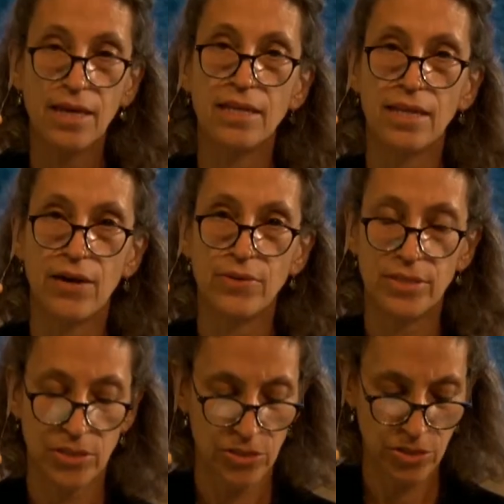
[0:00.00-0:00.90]
and allow it
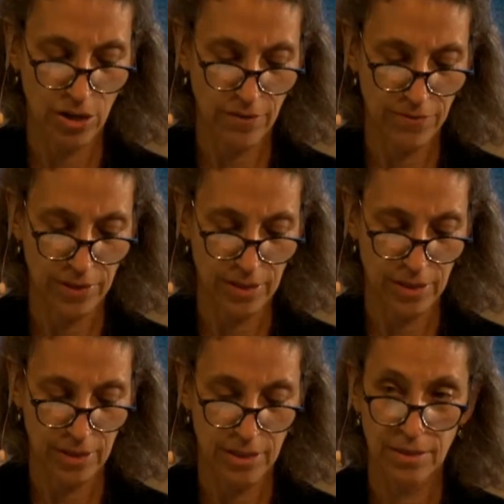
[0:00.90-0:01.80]
to soften,
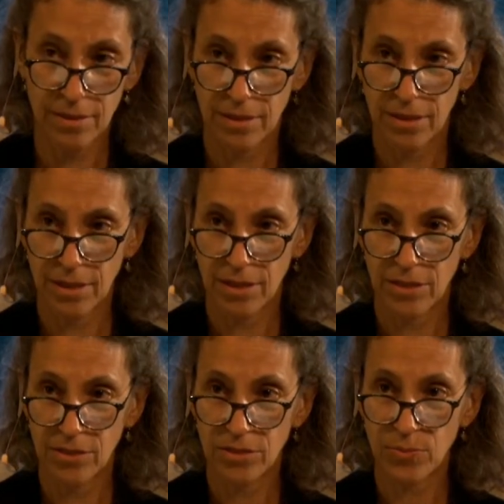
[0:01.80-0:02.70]

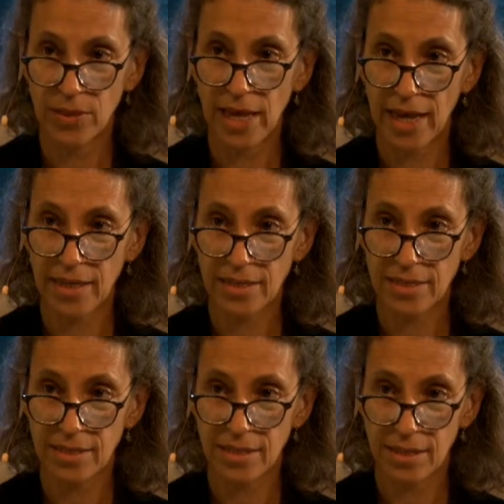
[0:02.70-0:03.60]
to
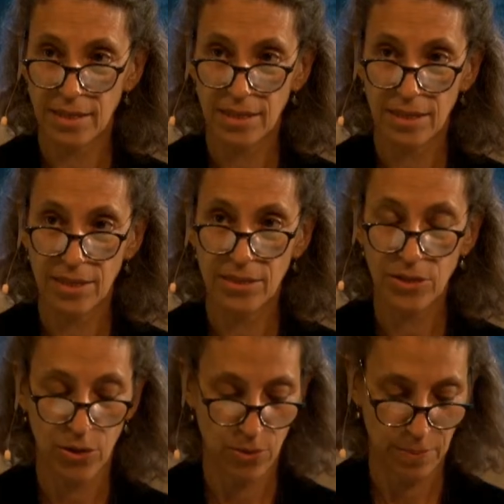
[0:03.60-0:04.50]
relax,
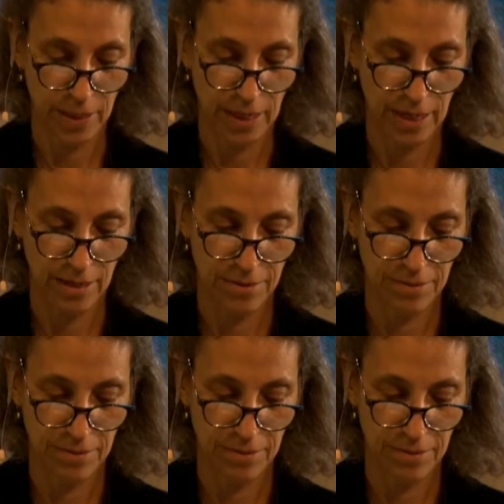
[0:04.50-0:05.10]
to open.